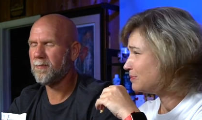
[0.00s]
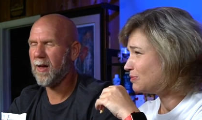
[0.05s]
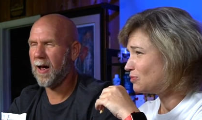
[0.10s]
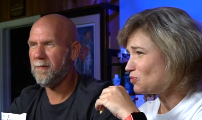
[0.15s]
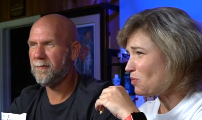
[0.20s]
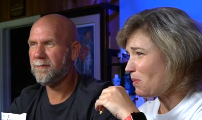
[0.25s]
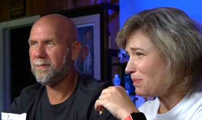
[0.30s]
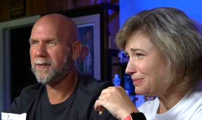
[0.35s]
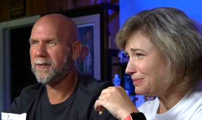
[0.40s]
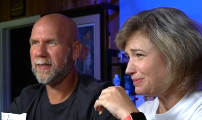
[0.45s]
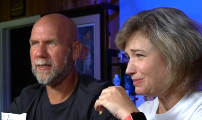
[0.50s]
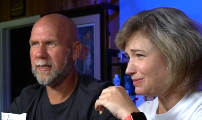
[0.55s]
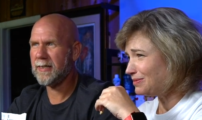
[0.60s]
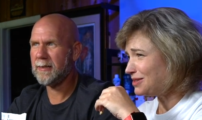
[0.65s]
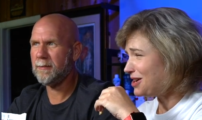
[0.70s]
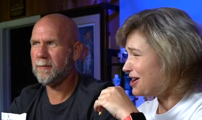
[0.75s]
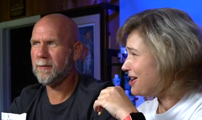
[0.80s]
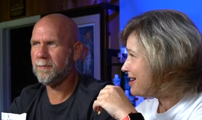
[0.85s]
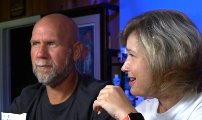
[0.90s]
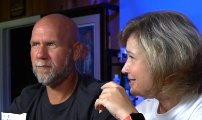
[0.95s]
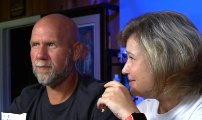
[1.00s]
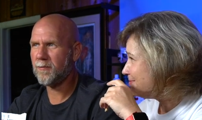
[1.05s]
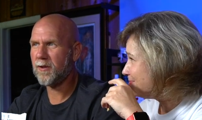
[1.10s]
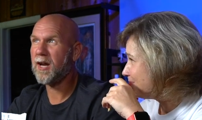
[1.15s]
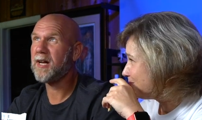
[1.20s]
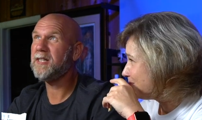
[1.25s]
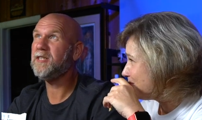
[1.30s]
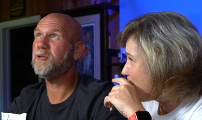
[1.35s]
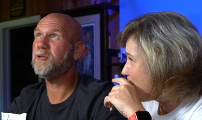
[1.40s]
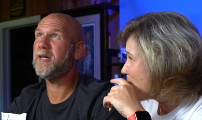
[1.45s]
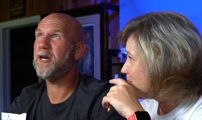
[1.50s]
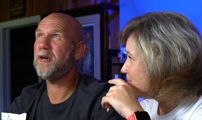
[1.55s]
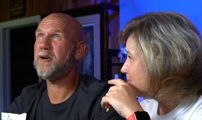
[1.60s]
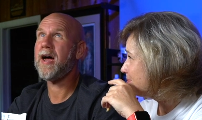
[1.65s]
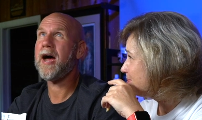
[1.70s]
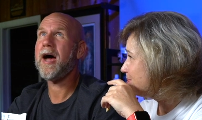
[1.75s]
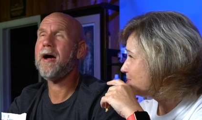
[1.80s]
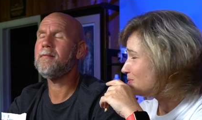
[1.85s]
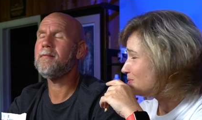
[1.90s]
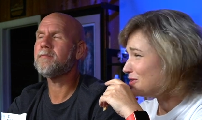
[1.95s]
Speaker 1: I feel like I'm a... Can you hear
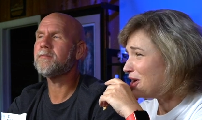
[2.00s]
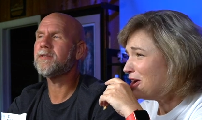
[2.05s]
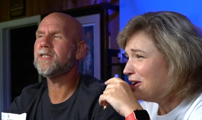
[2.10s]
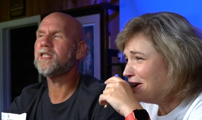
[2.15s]
that?